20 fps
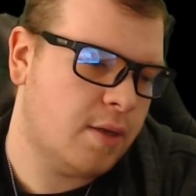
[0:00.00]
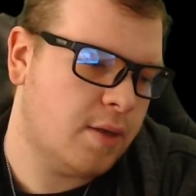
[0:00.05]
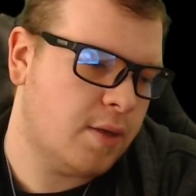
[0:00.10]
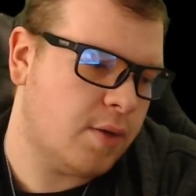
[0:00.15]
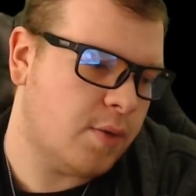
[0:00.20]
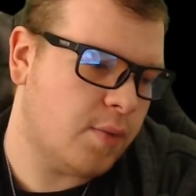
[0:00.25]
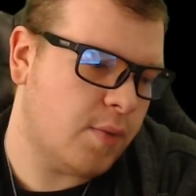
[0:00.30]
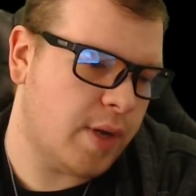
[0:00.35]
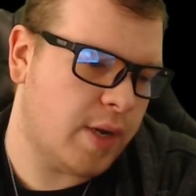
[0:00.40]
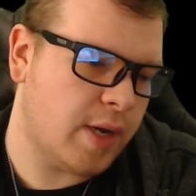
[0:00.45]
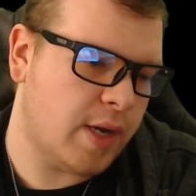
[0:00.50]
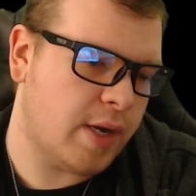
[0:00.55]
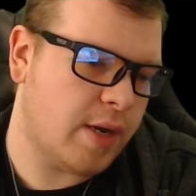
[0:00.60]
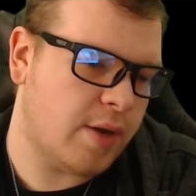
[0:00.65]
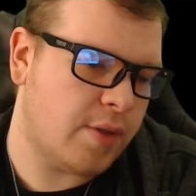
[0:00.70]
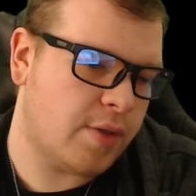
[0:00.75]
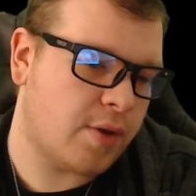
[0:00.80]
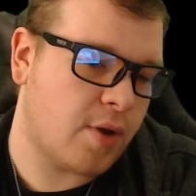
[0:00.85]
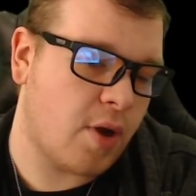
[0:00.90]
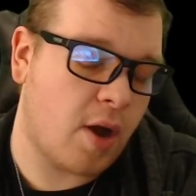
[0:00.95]

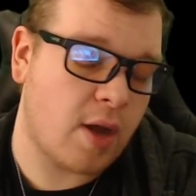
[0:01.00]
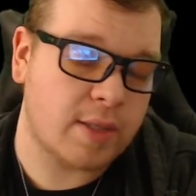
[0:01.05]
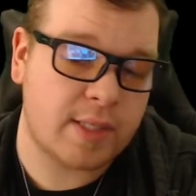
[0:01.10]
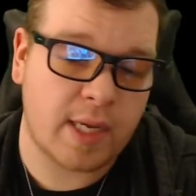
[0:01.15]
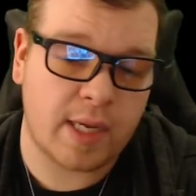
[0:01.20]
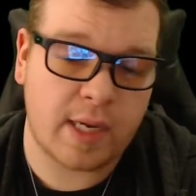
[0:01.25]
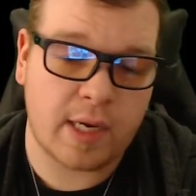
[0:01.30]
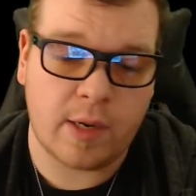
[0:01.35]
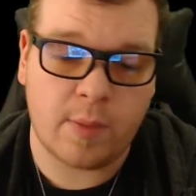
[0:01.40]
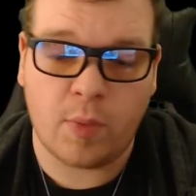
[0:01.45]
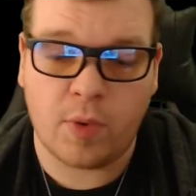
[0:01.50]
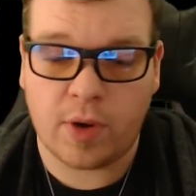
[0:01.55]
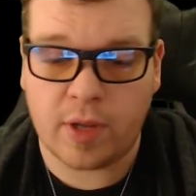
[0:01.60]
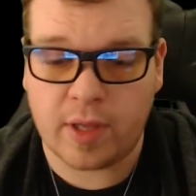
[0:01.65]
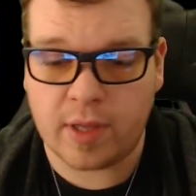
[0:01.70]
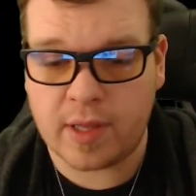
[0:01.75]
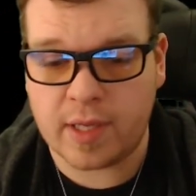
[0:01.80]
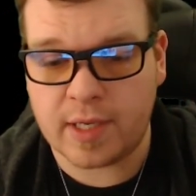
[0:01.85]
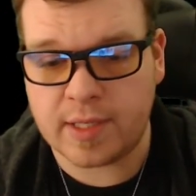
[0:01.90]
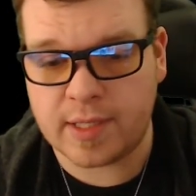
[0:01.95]
with content and
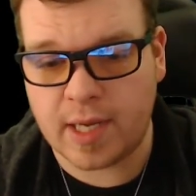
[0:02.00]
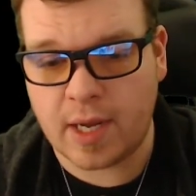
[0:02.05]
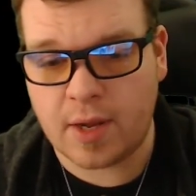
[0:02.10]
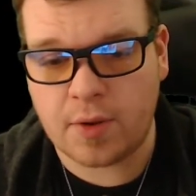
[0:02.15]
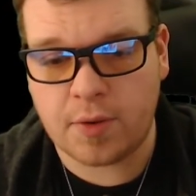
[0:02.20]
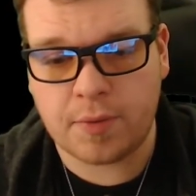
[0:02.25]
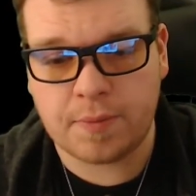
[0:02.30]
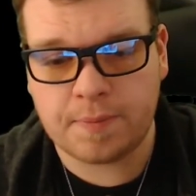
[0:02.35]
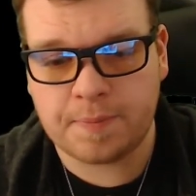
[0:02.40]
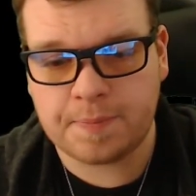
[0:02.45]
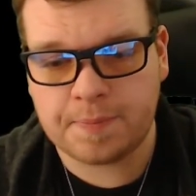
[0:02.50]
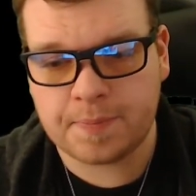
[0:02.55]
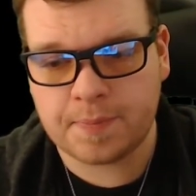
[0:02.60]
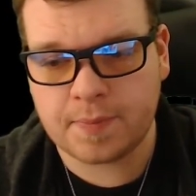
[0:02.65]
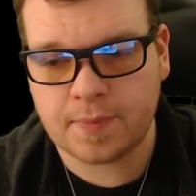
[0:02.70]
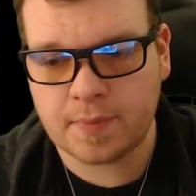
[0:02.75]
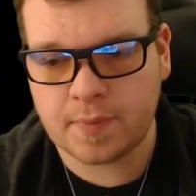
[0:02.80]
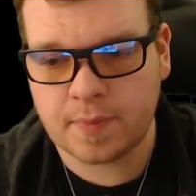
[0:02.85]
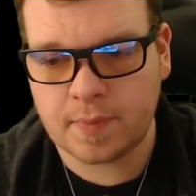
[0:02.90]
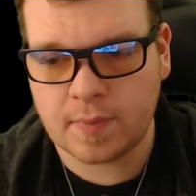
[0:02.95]
putting things out.
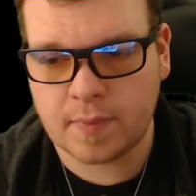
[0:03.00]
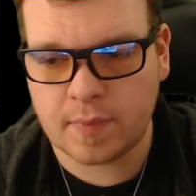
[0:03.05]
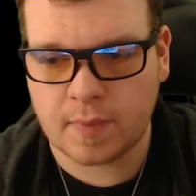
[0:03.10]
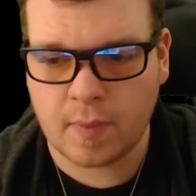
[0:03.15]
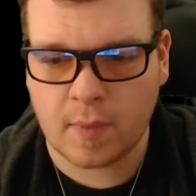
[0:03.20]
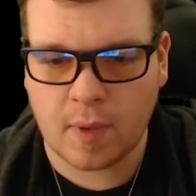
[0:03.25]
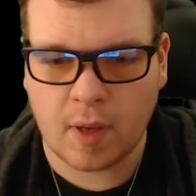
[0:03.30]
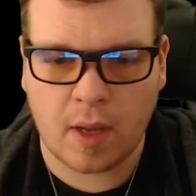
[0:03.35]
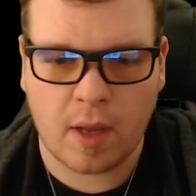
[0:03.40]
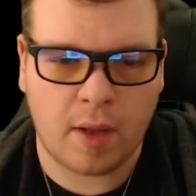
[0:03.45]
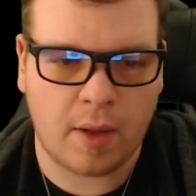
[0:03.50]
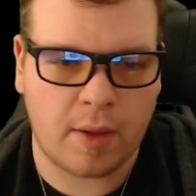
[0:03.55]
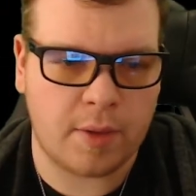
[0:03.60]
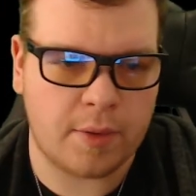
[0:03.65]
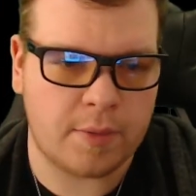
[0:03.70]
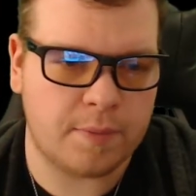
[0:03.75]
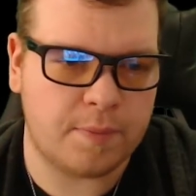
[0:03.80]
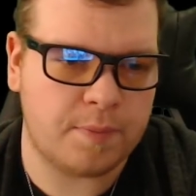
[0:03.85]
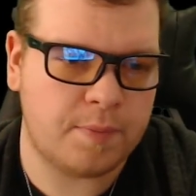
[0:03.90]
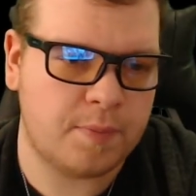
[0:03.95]
But